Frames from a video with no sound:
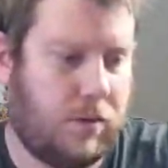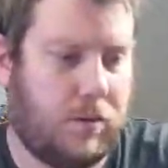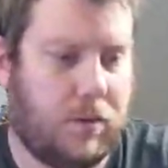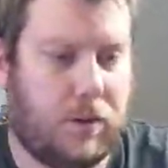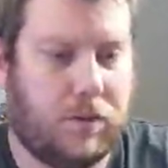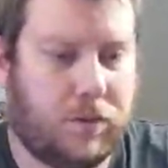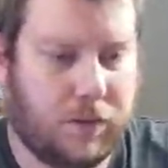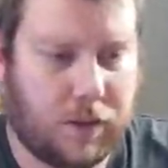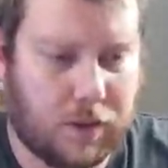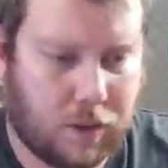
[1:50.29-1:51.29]
with,
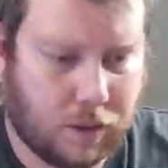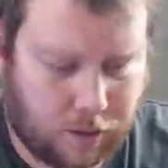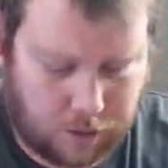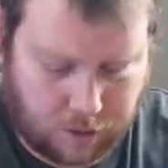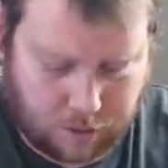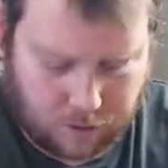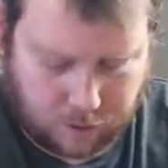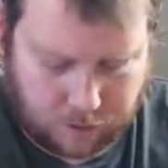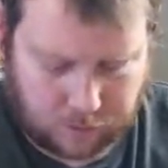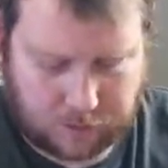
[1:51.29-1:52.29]
hopefully,
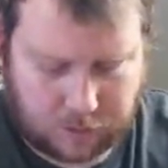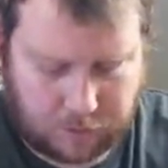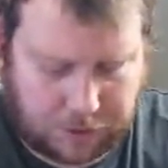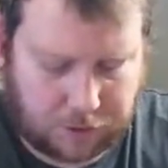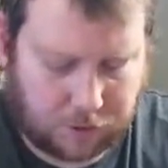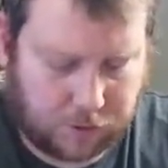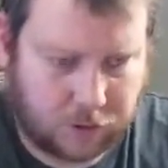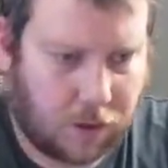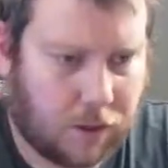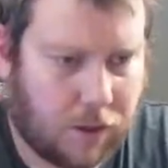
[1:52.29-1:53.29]
and see a page
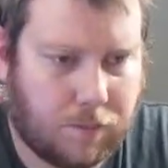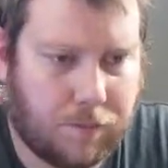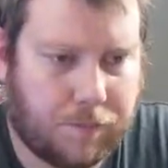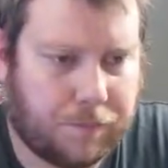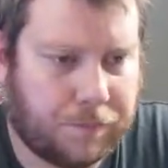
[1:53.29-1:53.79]
from